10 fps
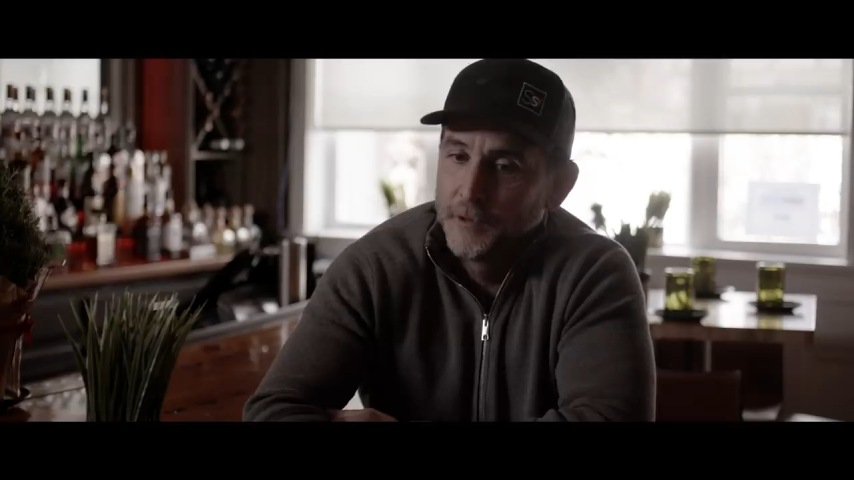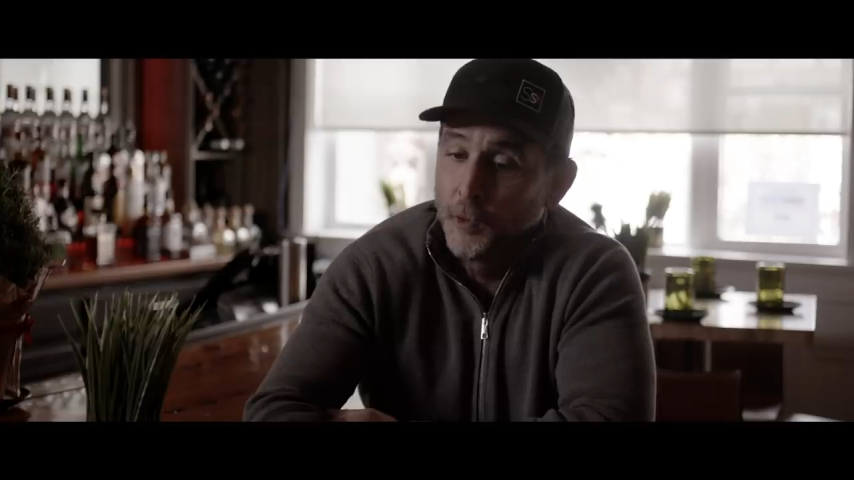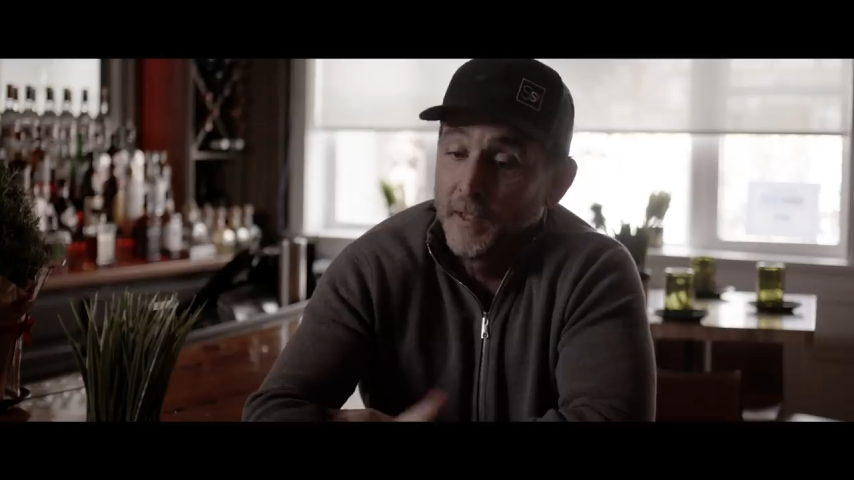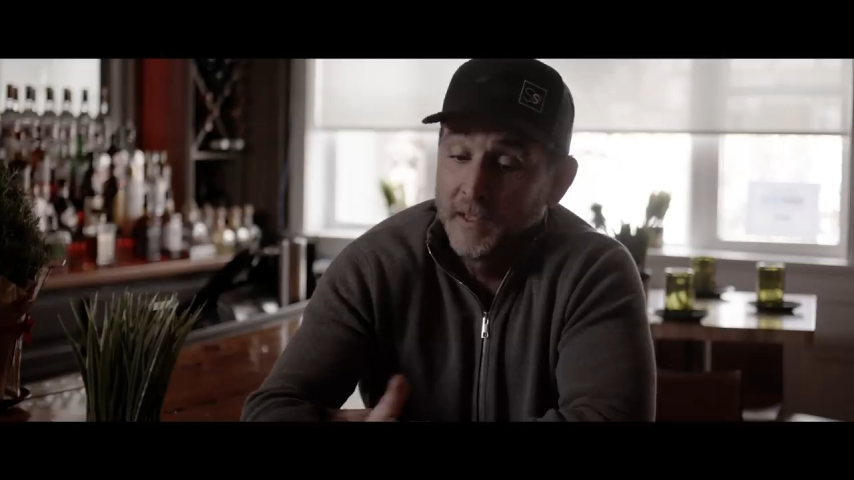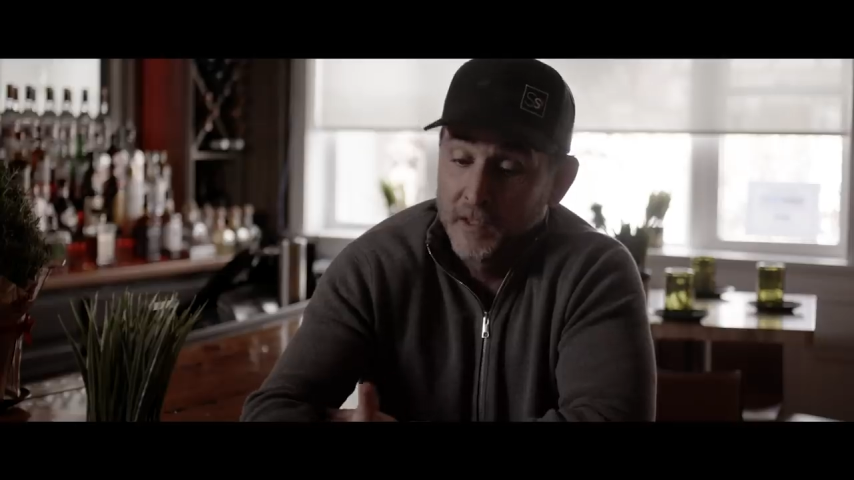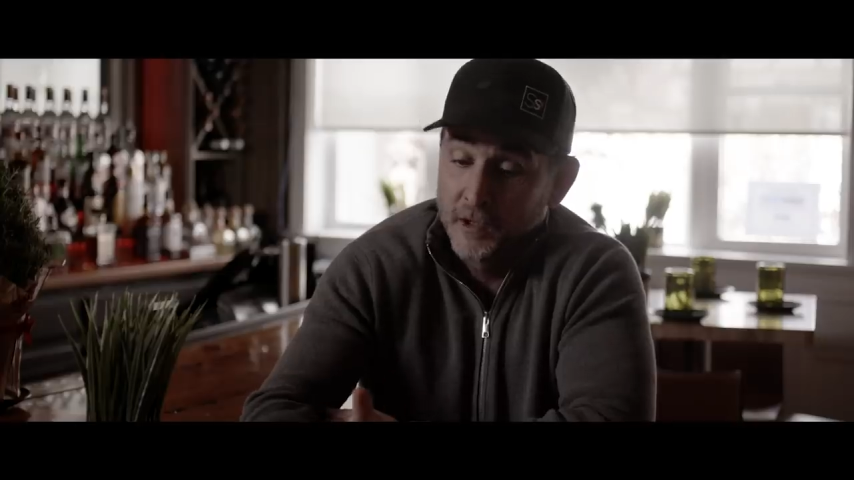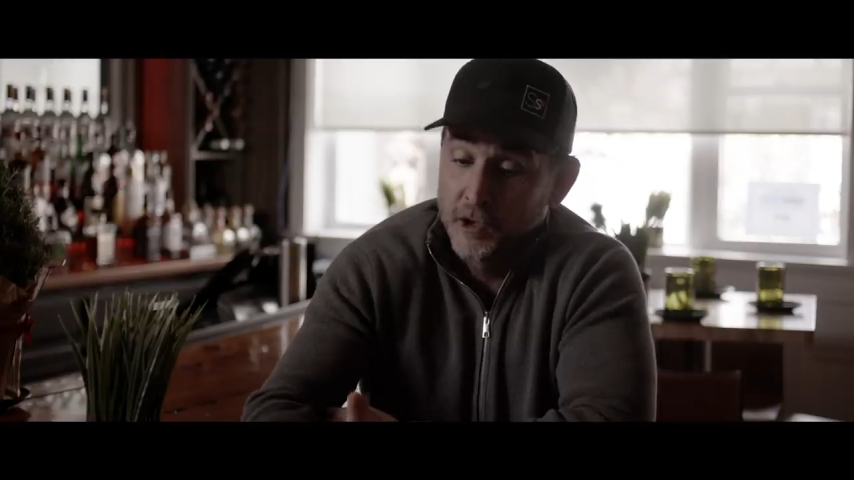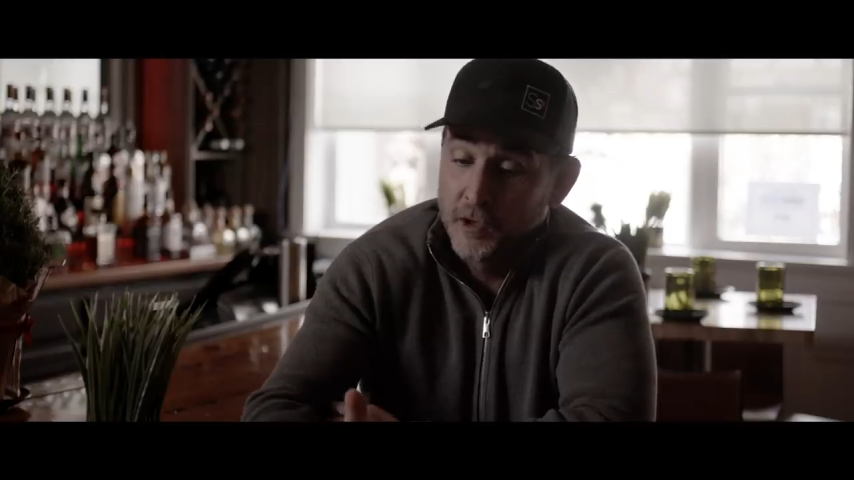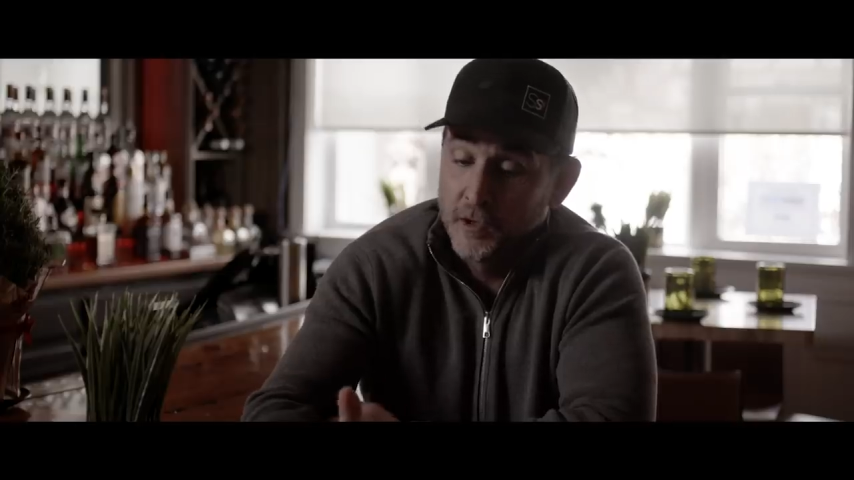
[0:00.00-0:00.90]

Going into